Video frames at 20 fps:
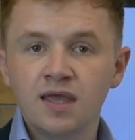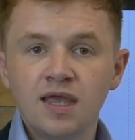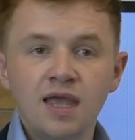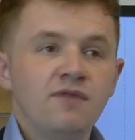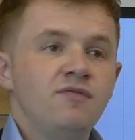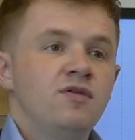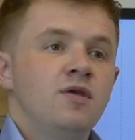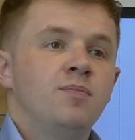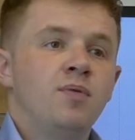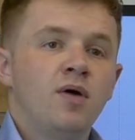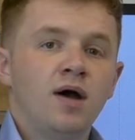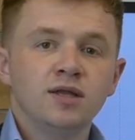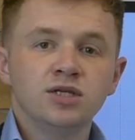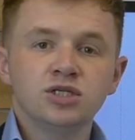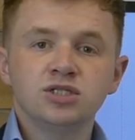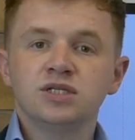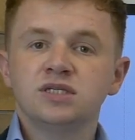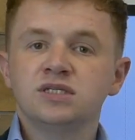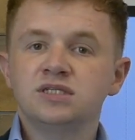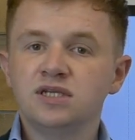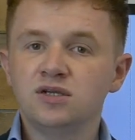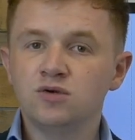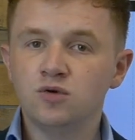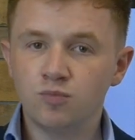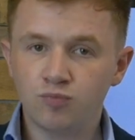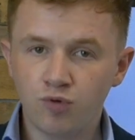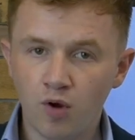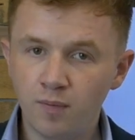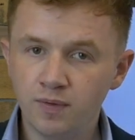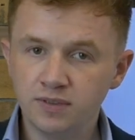If you're buying just a
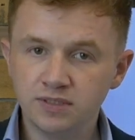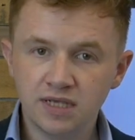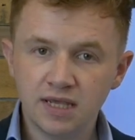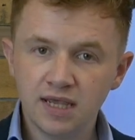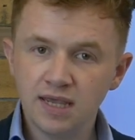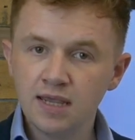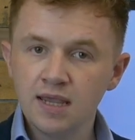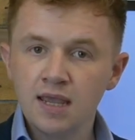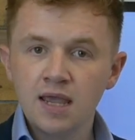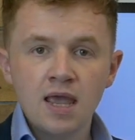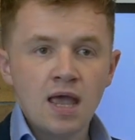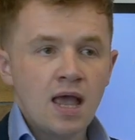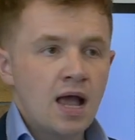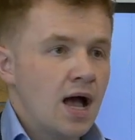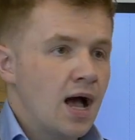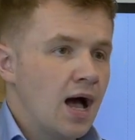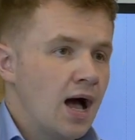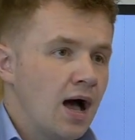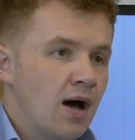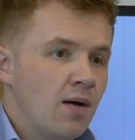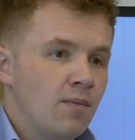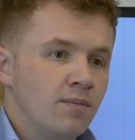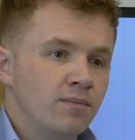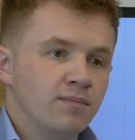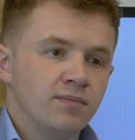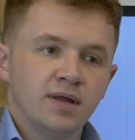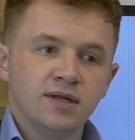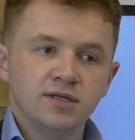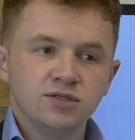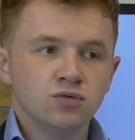single property
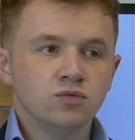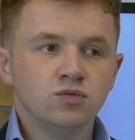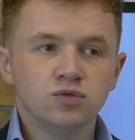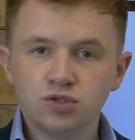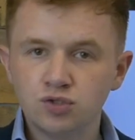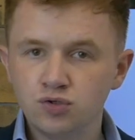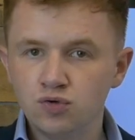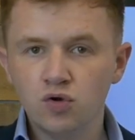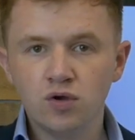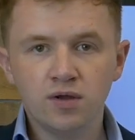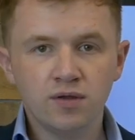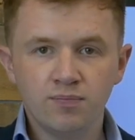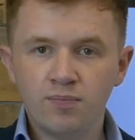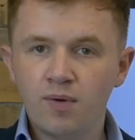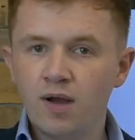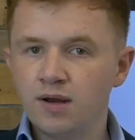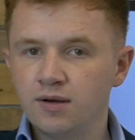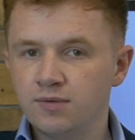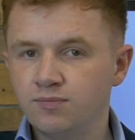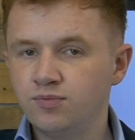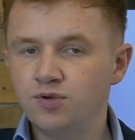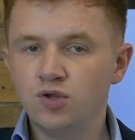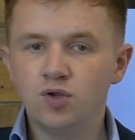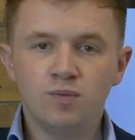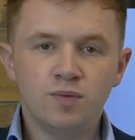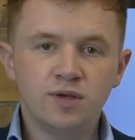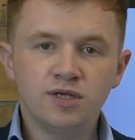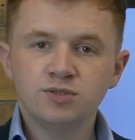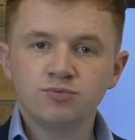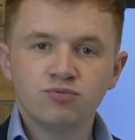and it's all just buying a
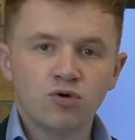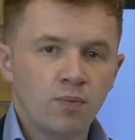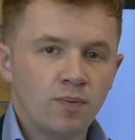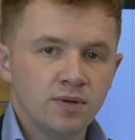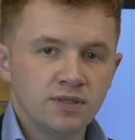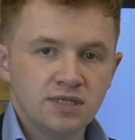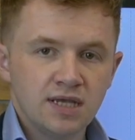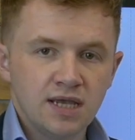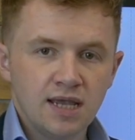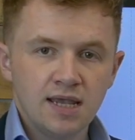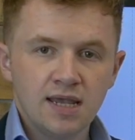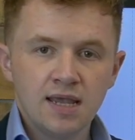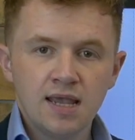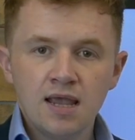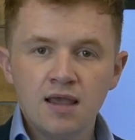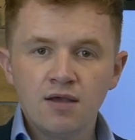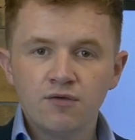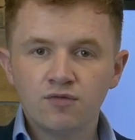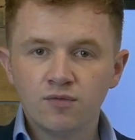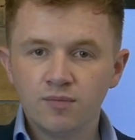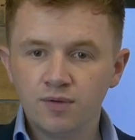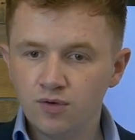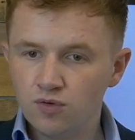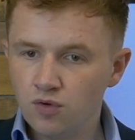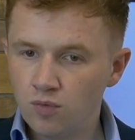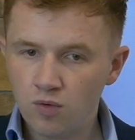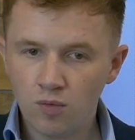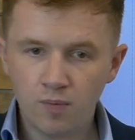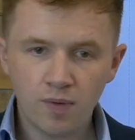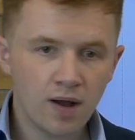newish property from a
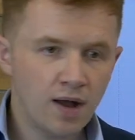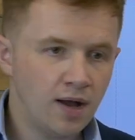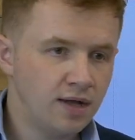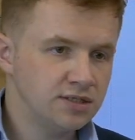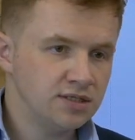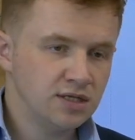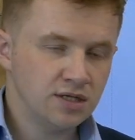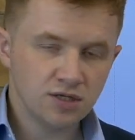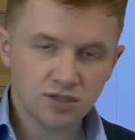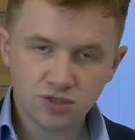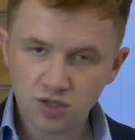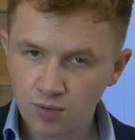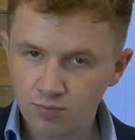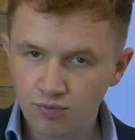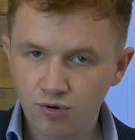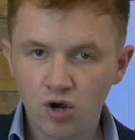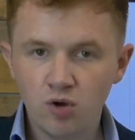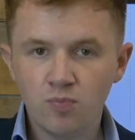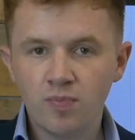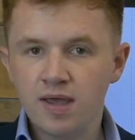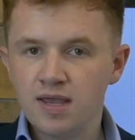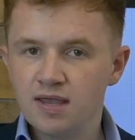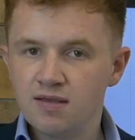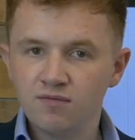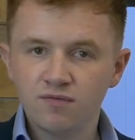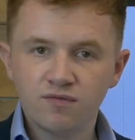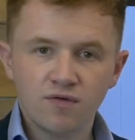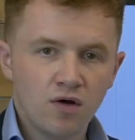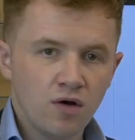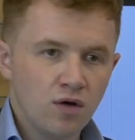normal person, there's no probate
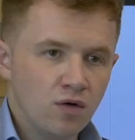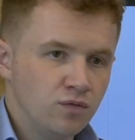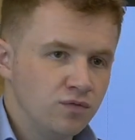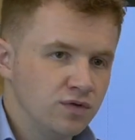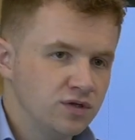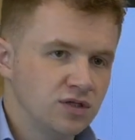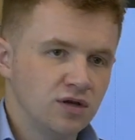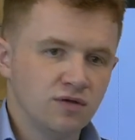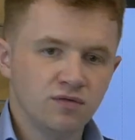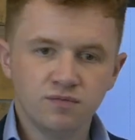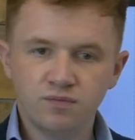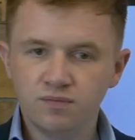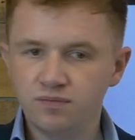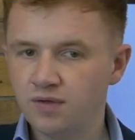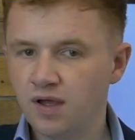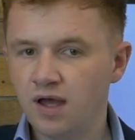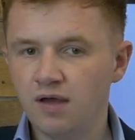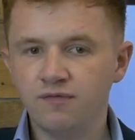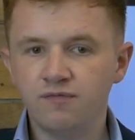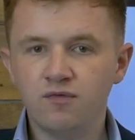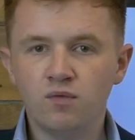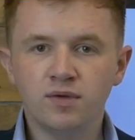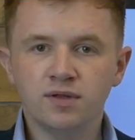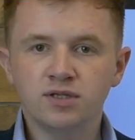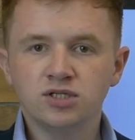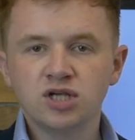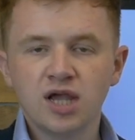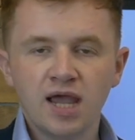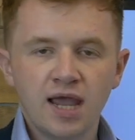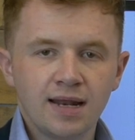involved, there's no
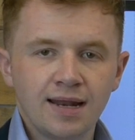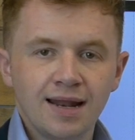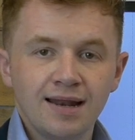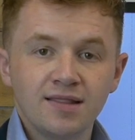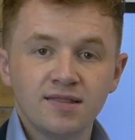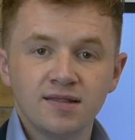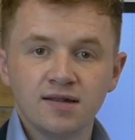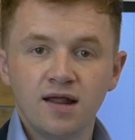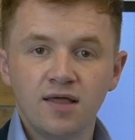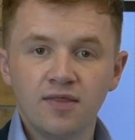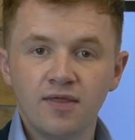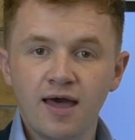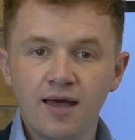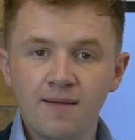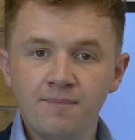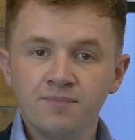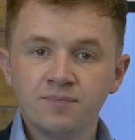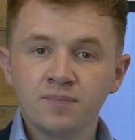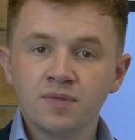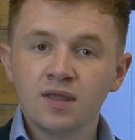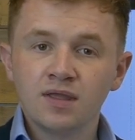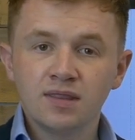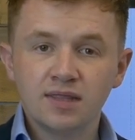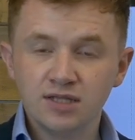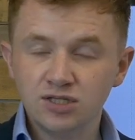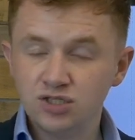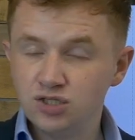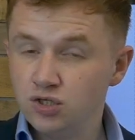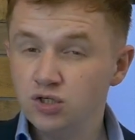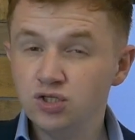falling chain, anything like that,
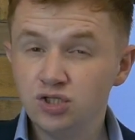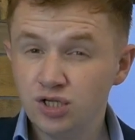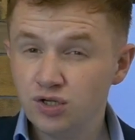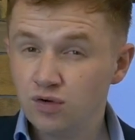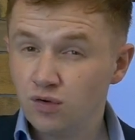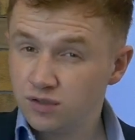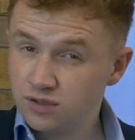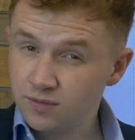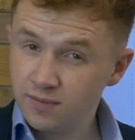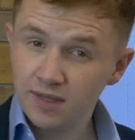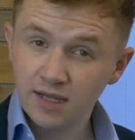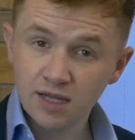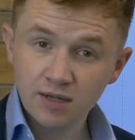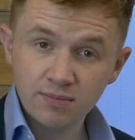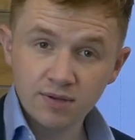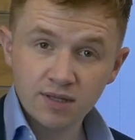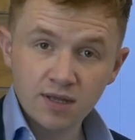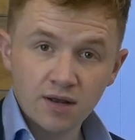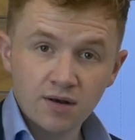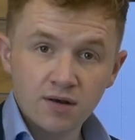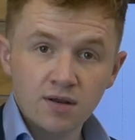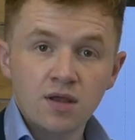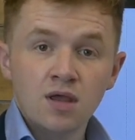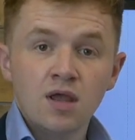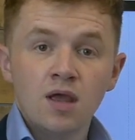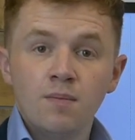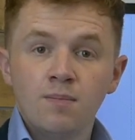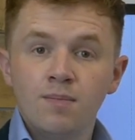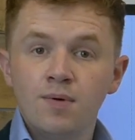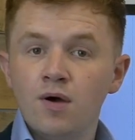there's usually not something that can be done.
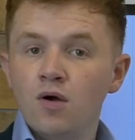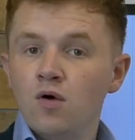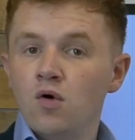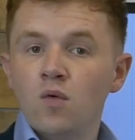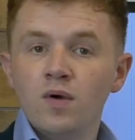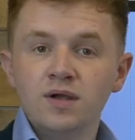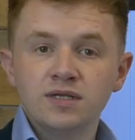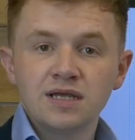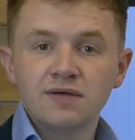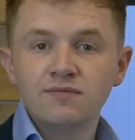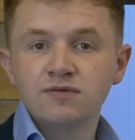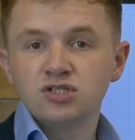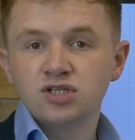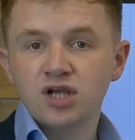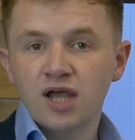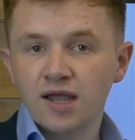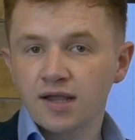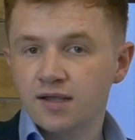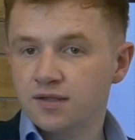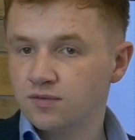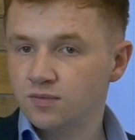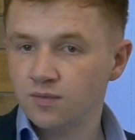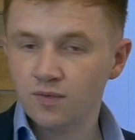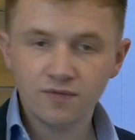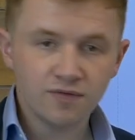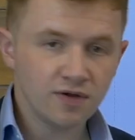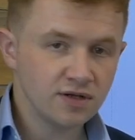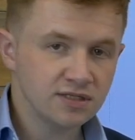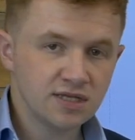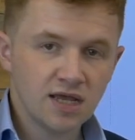But always have a check
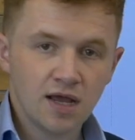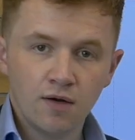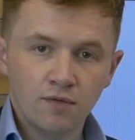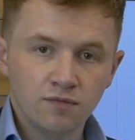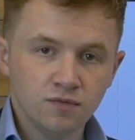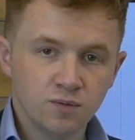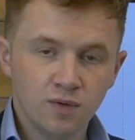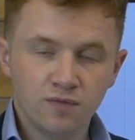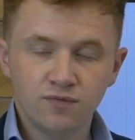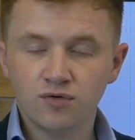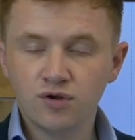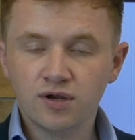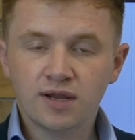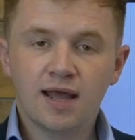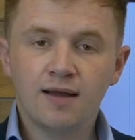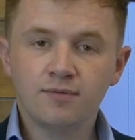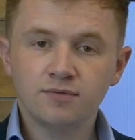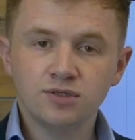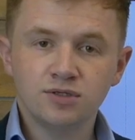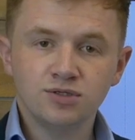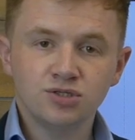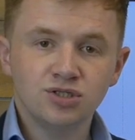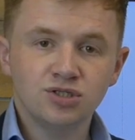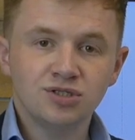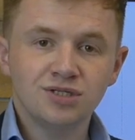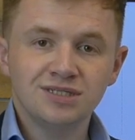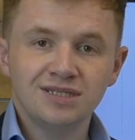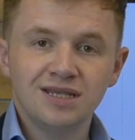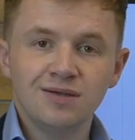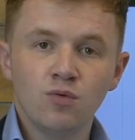with ourselves, with your accountant,
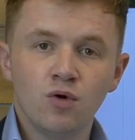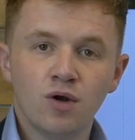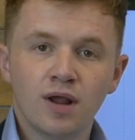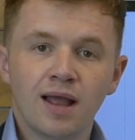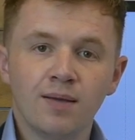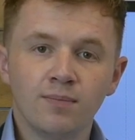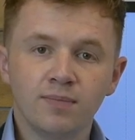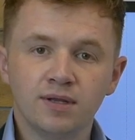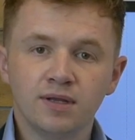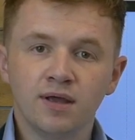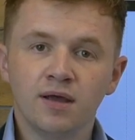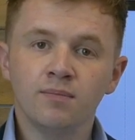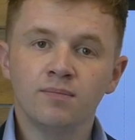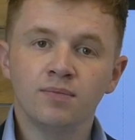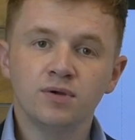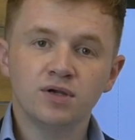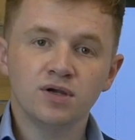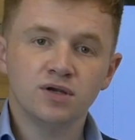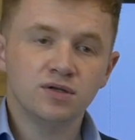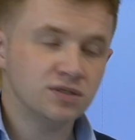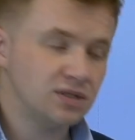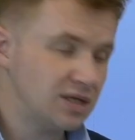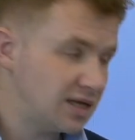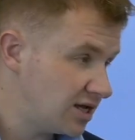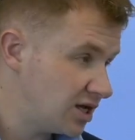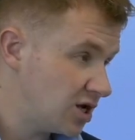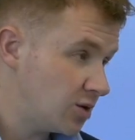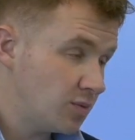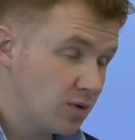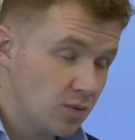just to see what can be done because
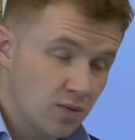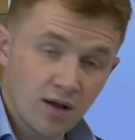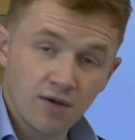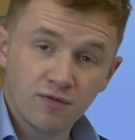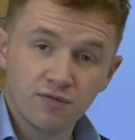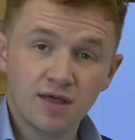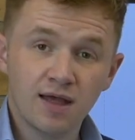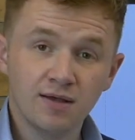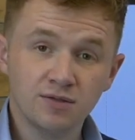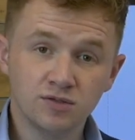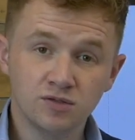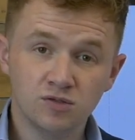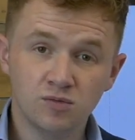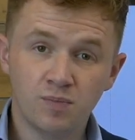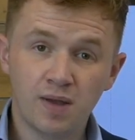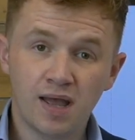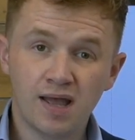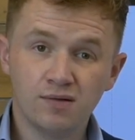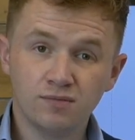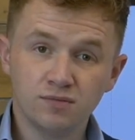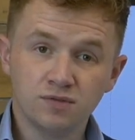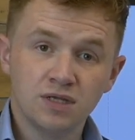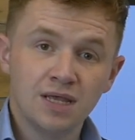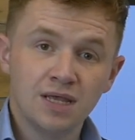it could be worth thousands of pounds